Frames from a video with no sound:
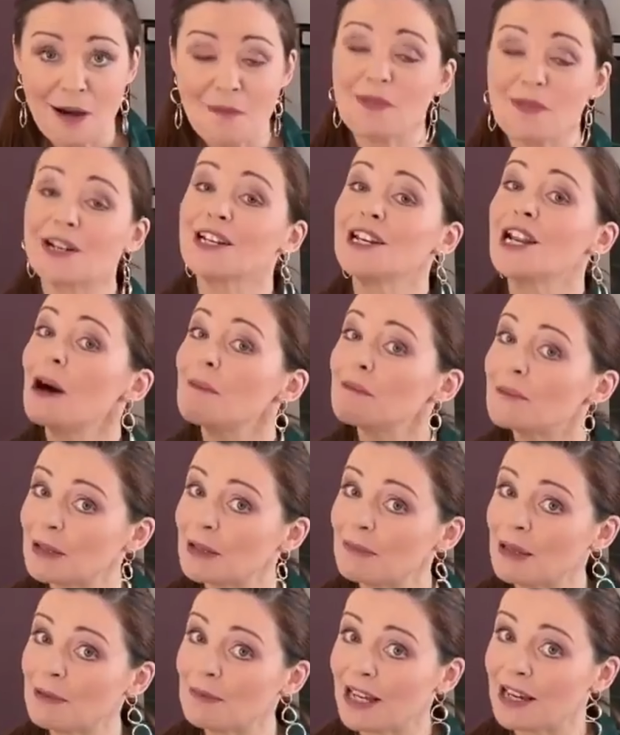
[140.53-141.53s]
but not many
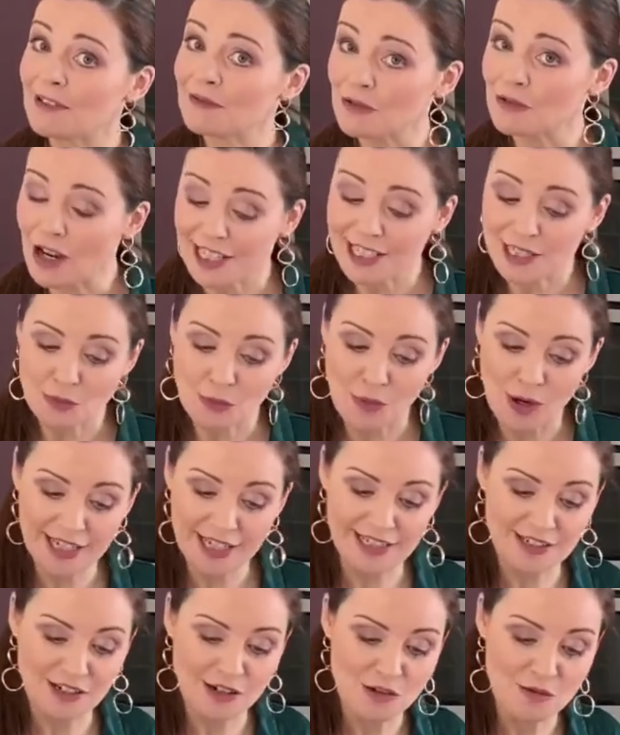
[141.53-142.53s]
people have rice
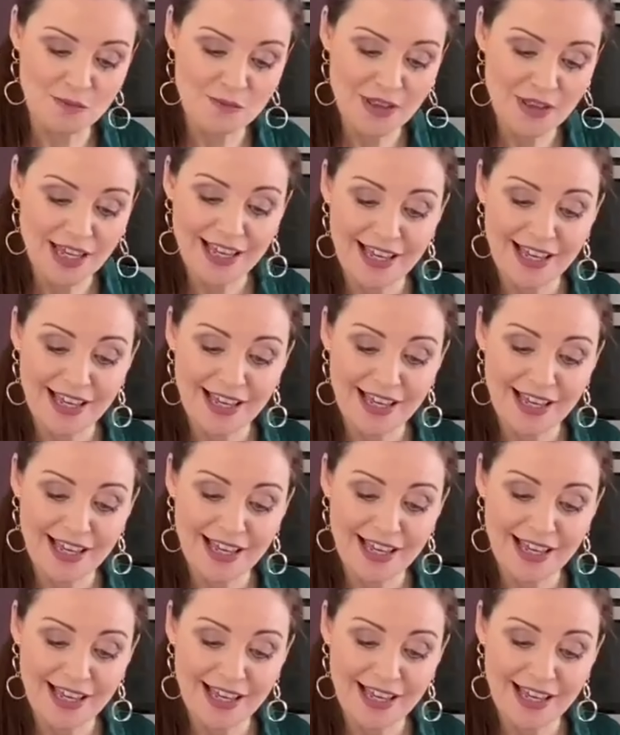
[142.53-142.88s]
wine at home,